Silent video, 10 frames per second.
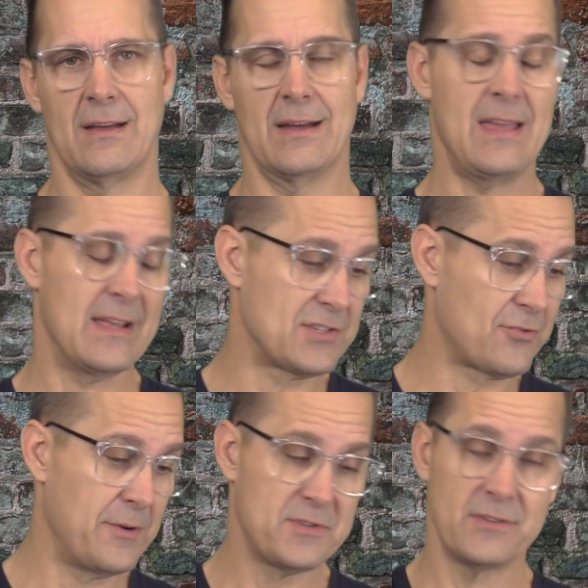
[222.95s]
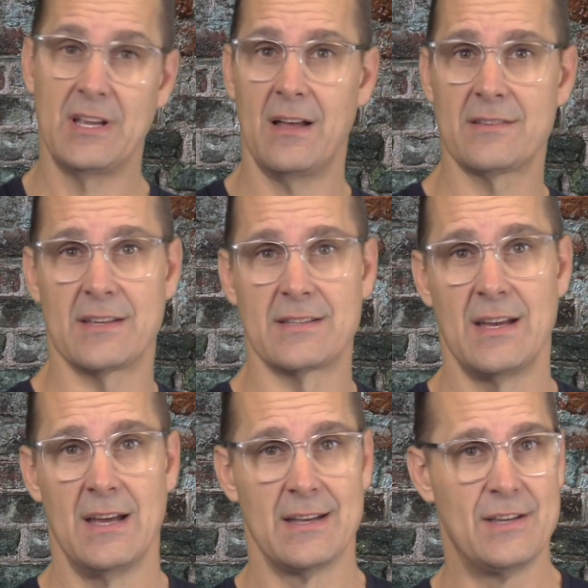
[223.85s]
Again, Scripture tells
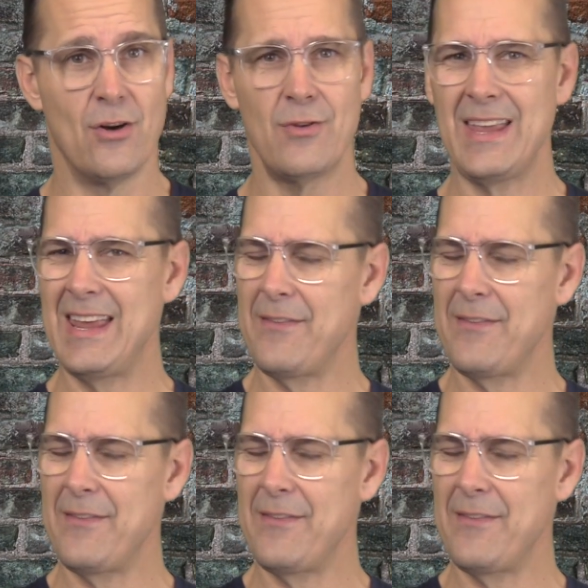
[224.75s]
us, don't